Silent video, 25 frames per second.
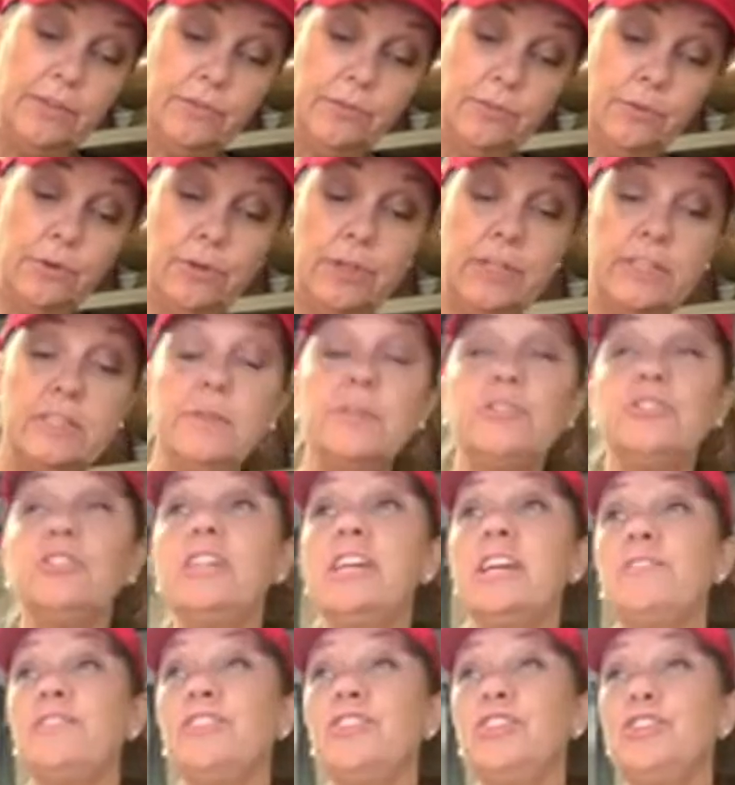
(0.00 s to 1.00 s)
through, and especially
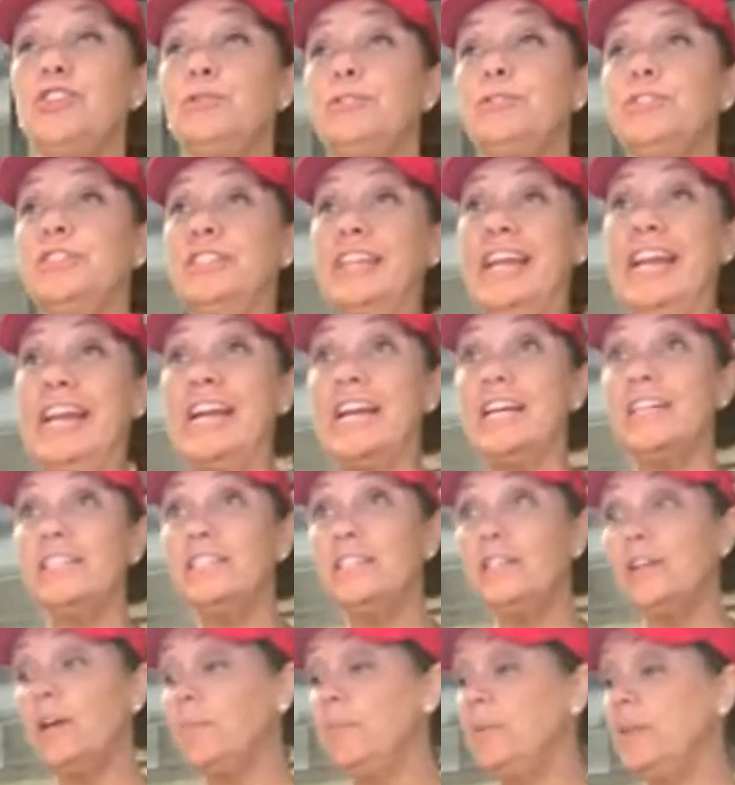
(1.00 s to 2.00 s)
after you
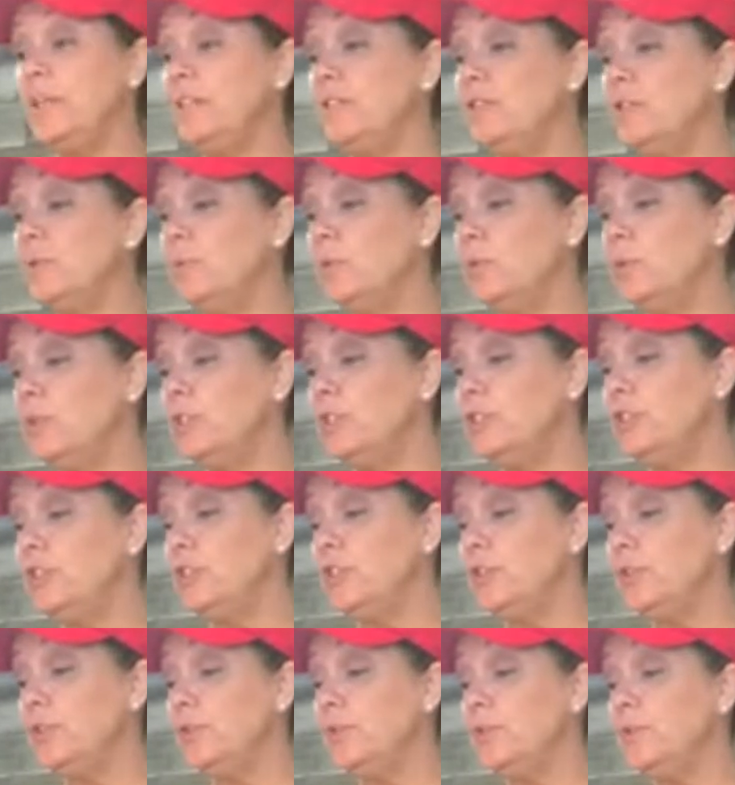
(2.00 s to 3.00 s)
sand a piece of wood
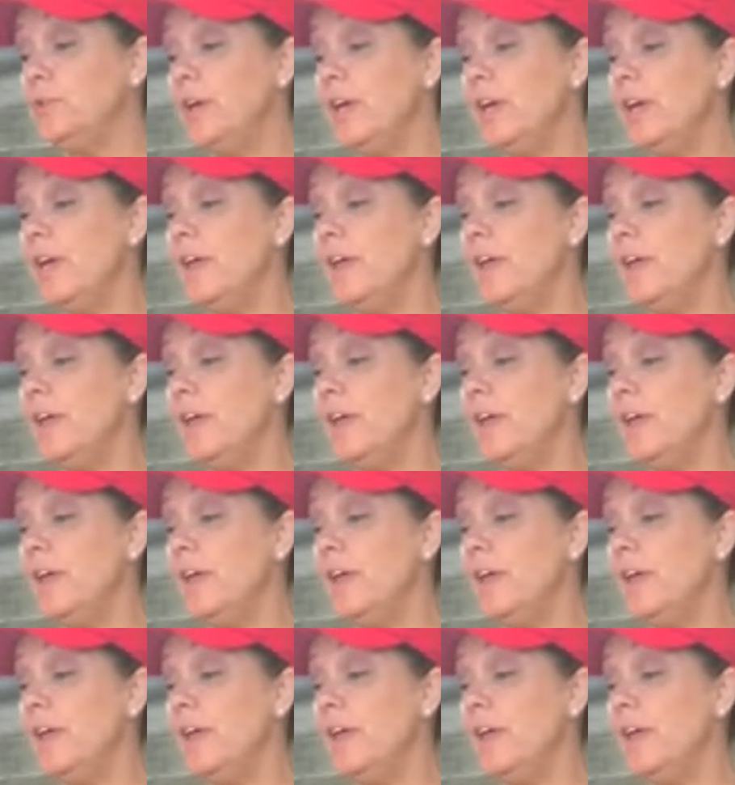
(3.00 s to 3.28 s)
too,